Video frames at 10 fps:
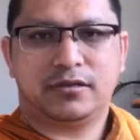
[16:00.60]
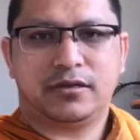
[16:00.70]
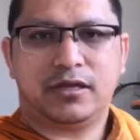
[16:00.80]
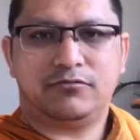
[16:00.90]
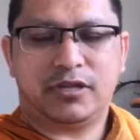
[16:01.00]

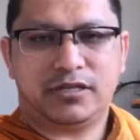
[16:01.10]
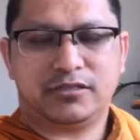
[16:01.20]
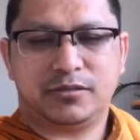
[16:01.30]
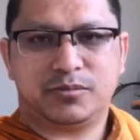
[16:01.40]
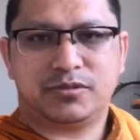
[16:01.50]
and
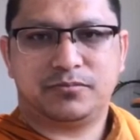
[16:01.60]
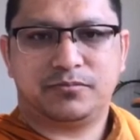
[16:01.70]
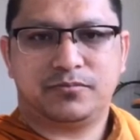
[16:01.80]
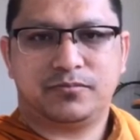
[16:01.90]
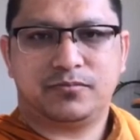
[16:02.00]
relatives.
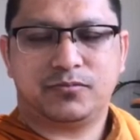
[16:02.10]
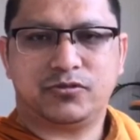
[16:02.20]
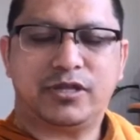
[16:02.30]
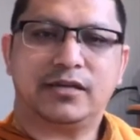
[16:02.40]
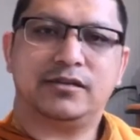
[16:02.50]

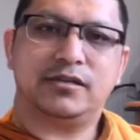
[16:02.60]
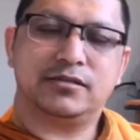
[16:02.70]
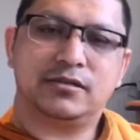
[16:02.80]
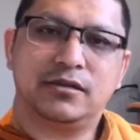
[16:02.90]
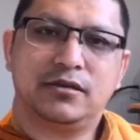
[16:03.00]
So that
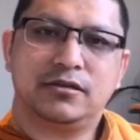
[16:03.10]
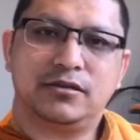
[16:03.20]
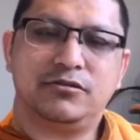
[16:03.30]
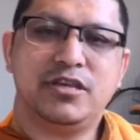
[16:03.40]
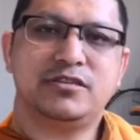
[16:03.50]
is
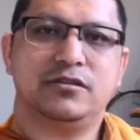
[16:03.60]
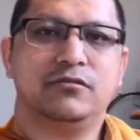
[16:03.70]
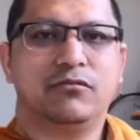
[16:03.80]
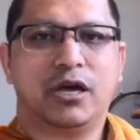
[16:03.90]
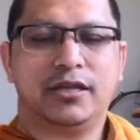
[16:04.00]
the
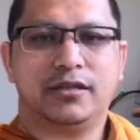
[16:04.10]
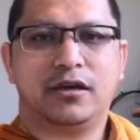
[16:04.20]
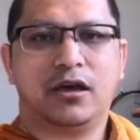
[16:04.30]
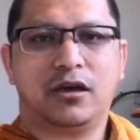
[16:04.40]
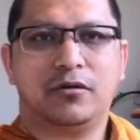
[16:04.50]
reason why there
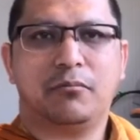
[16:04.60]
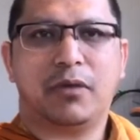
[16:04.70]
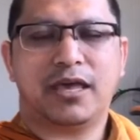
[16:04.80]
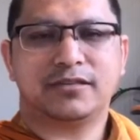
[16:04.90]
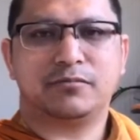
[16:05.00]
are
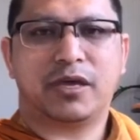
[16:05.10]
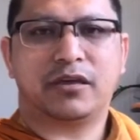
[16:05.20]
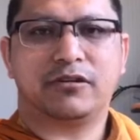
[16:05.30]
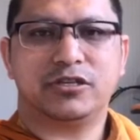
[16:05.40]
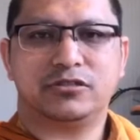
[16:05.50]
mass
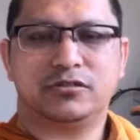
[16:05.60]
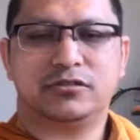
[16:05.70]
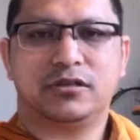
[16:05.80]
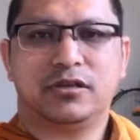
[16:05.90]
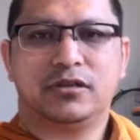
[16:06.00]

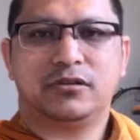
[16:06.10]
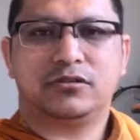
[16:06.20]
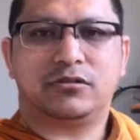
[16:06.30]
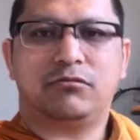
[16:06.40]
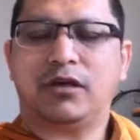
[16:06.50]
migrations
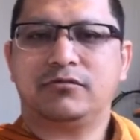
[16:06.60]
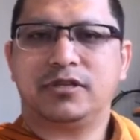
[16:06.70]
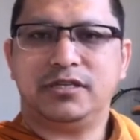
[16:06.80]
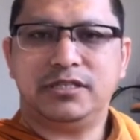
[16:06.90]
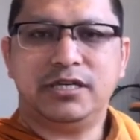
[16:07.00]
throughout
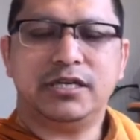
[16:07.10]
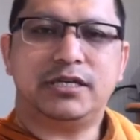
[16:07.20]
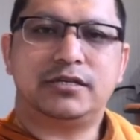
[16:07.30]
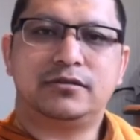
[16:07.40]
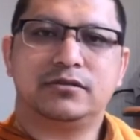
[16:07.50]
the
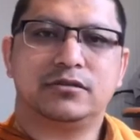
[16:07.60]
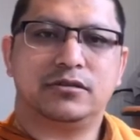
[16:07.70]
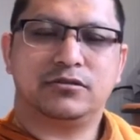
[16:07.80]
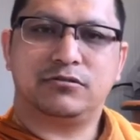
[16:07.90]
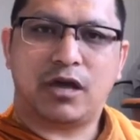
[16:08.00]
year
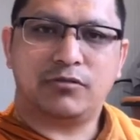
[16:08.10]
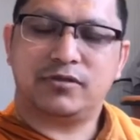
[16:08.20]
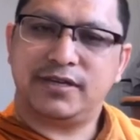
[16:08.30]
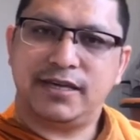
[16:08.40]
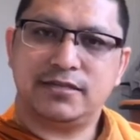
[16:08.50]
and throughout
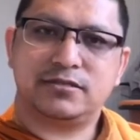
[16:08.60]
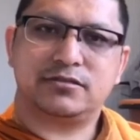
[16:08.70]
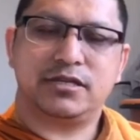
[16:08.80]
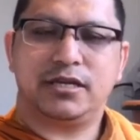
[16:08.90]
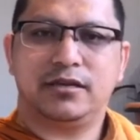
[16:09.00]
the
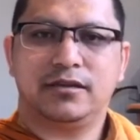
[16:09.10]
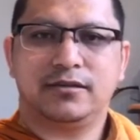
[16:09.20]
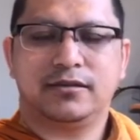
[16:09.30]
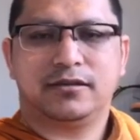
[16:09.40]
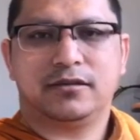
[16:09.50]
history,
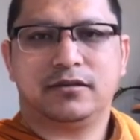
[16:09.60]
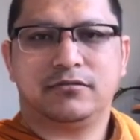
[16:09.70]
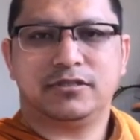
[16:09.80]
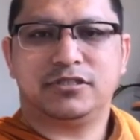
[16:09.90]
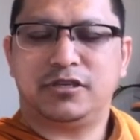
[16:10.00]

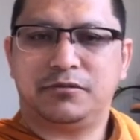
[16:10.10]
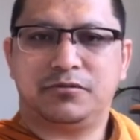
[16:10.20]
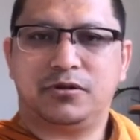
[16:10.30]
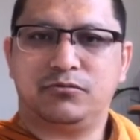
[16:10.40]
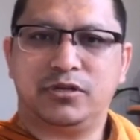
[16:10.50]
which
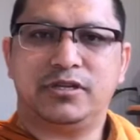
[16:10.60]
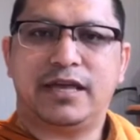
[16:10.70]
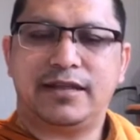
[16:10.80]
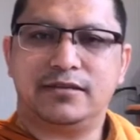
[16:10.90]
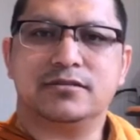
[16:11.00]
never will
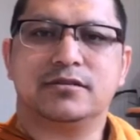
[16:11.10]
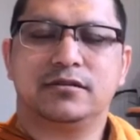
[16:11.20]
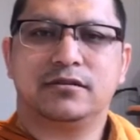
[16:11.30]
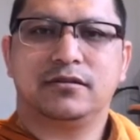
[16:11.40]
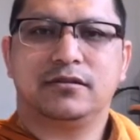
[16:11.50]
end,
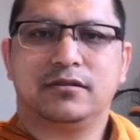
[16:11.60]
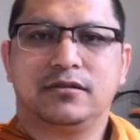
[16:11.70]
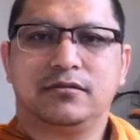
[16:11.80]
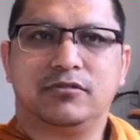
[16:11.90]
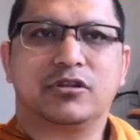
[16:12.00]

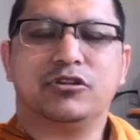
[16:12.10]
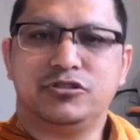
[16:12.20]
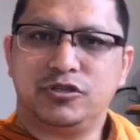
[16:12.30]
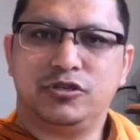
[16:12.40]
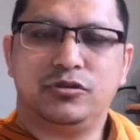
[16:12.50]
will
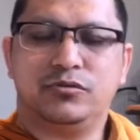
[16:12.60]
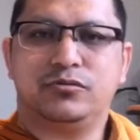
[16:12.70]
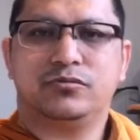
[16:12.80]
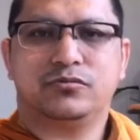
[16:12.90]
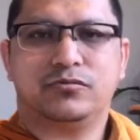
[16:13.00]
continue
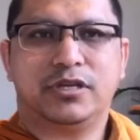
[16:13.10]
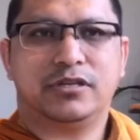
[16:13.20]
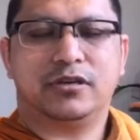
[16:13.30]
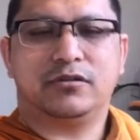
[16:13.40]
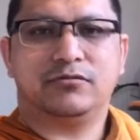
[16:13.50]

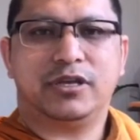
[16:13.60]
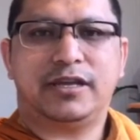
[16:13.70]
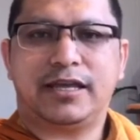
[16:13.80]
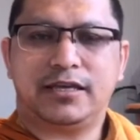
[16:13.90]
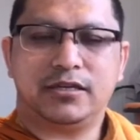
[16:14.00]
whether we
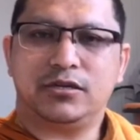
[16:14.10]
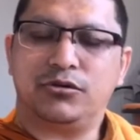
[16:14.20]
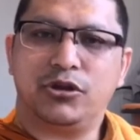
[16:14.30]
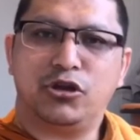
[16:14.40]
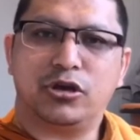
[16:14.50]
like it
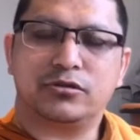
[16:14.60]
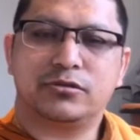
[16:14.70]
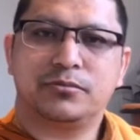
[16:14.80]
or not.